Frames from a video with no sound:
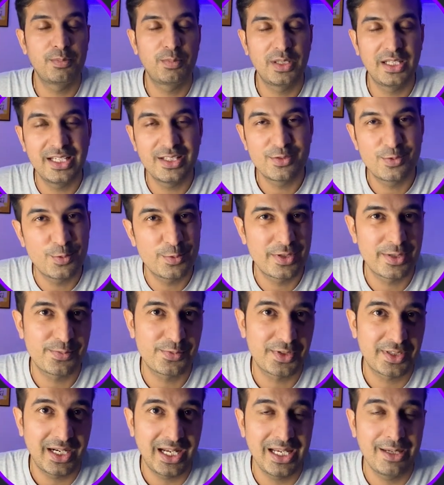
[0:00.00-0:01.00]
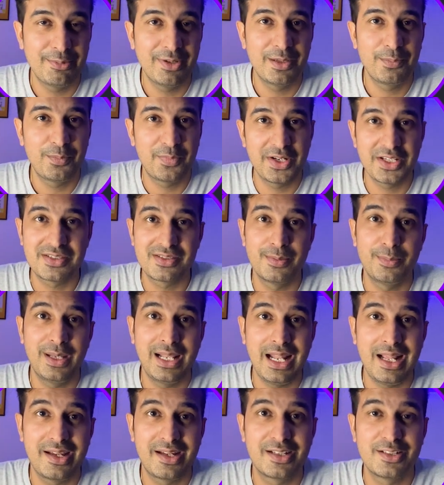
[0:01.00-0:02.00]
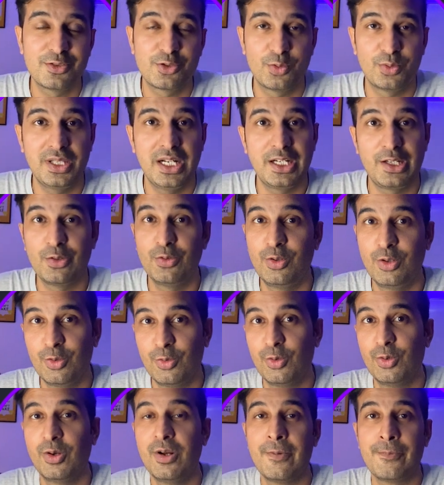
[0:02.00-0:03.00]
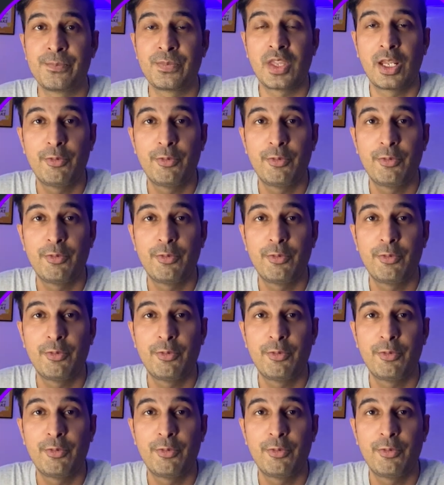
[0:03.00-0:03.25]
please do subscribe and press the bell icon so that you know